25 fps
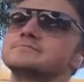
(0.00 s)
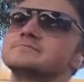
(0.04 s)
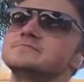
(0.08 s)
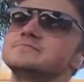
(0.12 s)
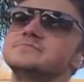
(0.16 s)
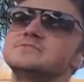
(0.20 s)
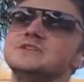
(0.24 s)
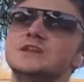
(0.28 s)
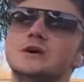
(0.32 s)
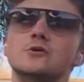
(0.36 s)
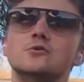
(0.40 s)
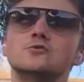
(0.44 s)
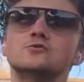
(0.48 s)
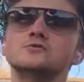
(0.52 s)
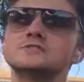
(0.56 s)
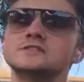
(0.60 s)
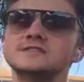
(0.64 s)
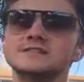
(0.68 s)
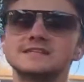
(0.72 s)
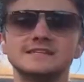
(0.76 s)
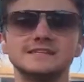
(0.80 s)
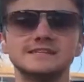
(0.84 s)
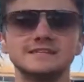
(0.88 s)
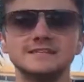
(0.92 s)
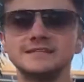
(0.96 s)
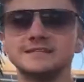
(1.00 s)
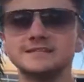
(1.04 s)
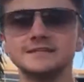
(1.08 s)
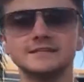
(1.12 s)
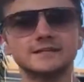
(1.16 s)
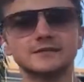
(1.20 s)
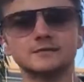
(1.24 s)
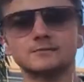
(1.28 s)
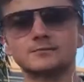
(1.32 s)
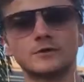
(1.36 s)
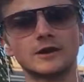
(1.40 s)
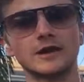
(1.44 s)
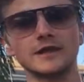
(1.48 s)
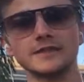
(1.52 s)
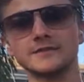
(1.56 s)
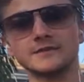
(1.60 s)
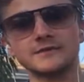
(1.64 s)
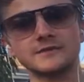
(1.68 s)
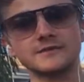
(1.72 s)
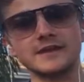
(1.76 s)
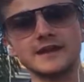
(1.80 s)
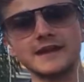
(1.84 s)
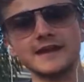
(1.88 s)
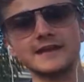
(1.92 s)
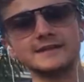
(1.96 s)
nosy little brother
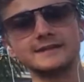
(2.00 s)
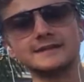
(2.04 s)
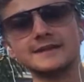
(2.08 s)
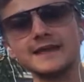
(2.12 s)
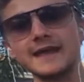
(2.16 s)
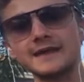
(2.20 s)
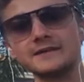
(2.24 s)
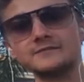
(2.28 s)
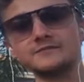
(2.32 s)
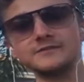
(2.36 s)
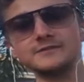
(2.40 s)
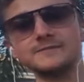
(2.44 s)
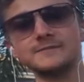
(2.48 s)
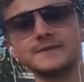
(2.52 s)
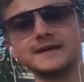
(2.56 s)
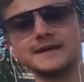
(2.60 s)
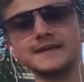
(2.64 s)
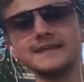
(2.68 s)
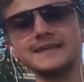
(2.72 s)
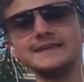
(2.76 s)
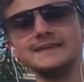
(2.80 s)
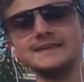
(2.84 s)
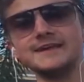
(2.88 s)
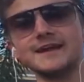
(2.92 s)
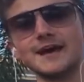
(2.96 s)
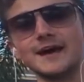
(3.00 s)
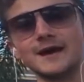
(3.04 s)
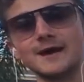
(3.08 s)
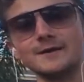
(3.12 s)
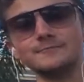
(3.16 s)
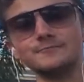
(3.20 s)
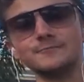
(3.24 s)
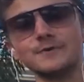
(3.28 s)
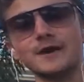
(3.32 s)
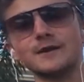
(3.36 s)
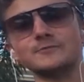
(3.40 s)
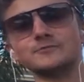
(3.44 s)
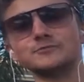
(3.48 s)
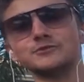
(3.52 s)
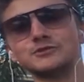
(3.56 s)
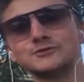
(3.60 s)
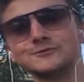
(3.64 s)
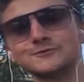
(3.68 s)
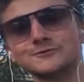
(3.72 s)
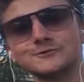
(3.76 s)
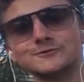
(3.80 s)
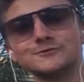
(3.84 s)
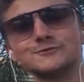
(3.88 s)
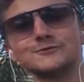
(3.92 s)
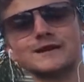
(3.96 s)
that everybody, I'm
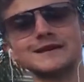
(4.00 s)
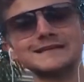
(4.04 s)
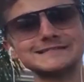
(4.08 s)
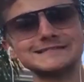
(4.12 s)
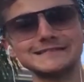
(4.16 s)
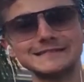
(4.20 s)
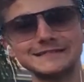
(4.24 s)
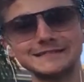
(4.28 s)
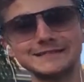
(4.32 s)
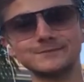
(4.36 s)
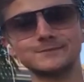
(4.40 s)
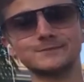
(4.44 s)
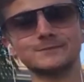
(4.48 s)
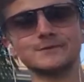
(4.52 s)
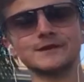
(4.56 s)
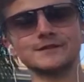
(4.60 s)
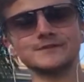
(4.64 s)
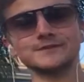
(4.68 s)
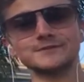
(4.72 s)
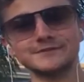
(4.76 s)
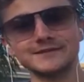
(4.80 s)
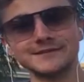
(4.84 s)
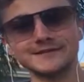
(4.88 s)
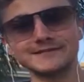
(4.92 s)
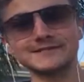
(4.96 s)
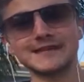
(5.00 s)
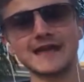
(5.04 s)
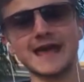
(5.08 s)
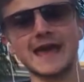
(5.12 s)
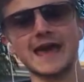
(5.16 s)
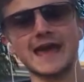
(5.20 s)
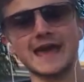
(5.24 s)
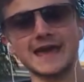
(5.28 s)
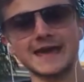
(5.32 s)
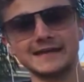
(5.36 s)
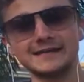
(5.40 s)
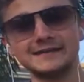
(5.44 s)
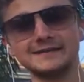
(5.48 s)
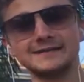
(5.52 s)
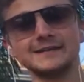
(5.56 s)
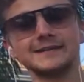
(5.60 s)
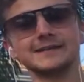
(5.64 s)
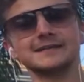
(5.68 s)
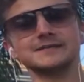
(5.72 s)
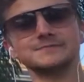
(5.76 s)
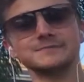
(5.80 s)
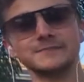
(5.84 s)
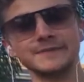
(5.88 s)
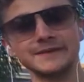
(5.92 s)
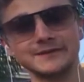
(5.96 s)
sure, who has a little brother has had and
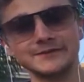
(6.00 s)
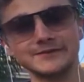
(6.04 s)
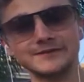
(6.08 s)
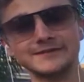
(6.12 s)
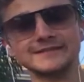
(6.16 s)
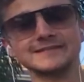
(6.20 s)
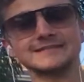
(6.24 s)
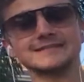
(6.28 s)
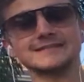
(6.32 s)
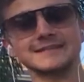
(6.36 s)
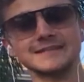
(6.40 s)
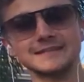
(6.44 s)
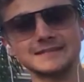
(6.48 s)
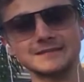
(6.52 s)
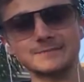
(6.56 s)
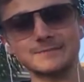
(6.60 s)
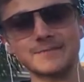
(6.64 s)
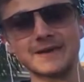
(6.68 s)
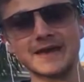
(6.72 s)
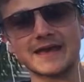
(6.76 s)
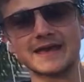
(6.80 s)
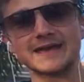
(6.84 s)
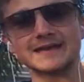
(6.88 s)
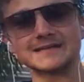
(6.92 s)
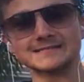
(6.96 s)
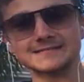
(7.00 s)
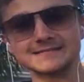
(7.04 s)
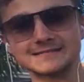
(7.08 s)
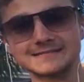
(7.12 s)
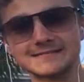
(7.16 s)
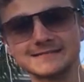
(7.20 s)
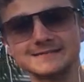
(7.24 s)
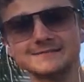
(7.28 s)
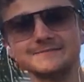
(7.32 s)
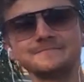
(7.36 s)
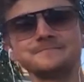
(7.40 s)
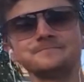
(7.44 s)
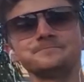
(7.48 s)
experienced in the past,